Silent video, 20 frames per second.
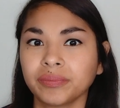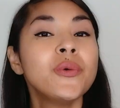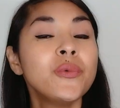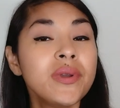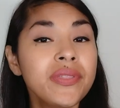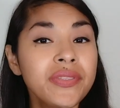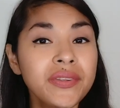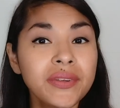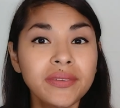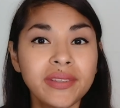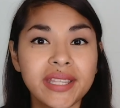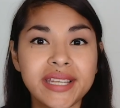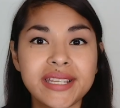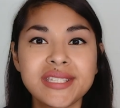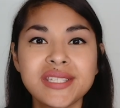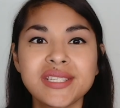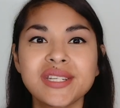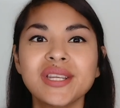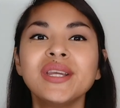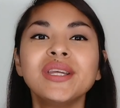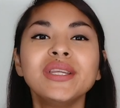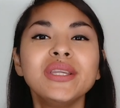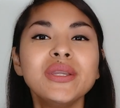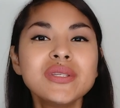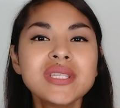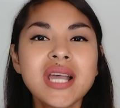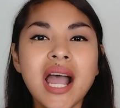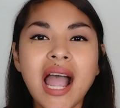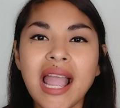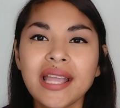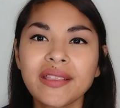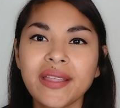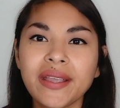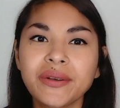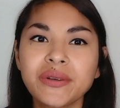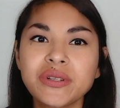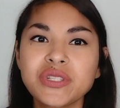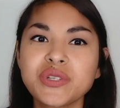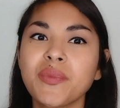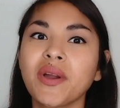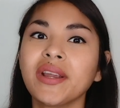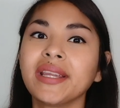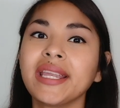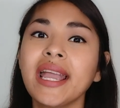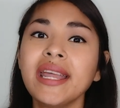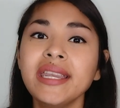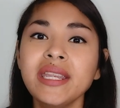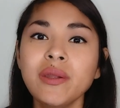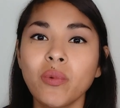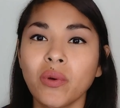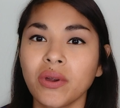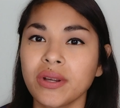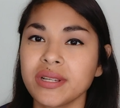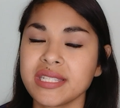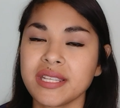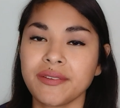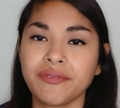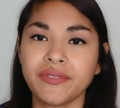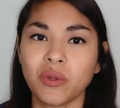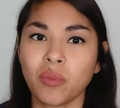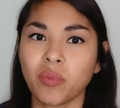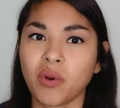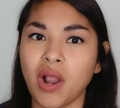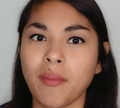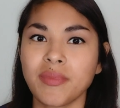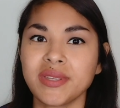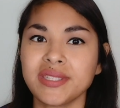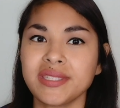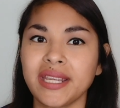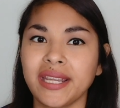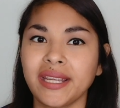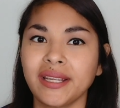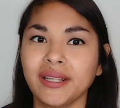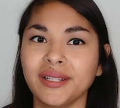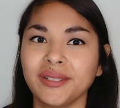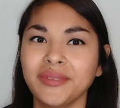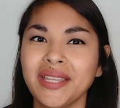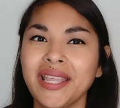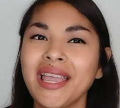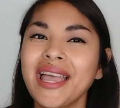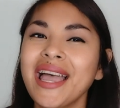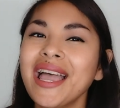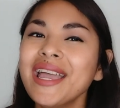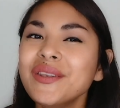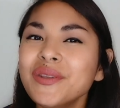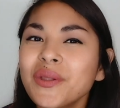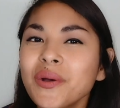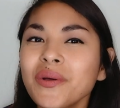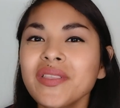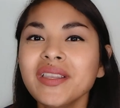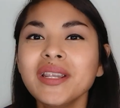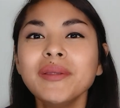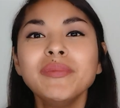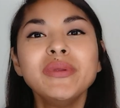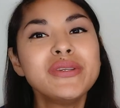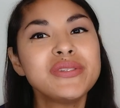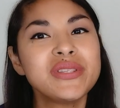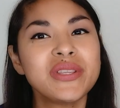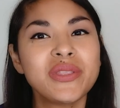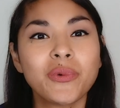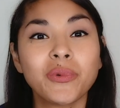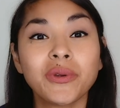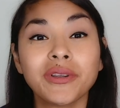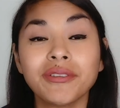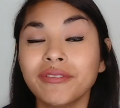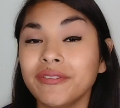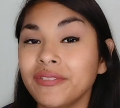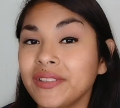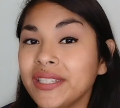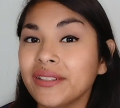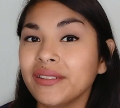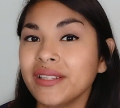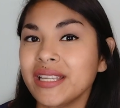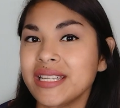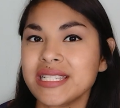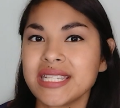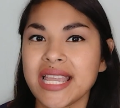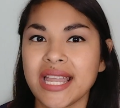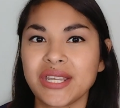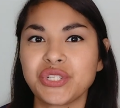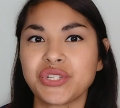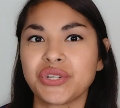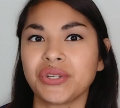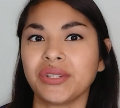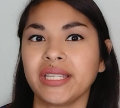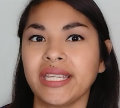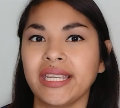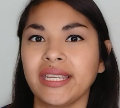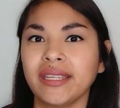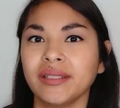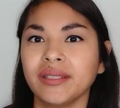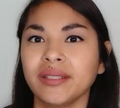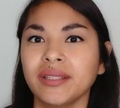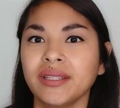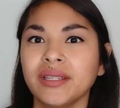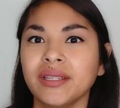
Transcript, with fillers: With your list, use a highlighter to mark any words that feel promising. And know that I'm using the word feel intentionally.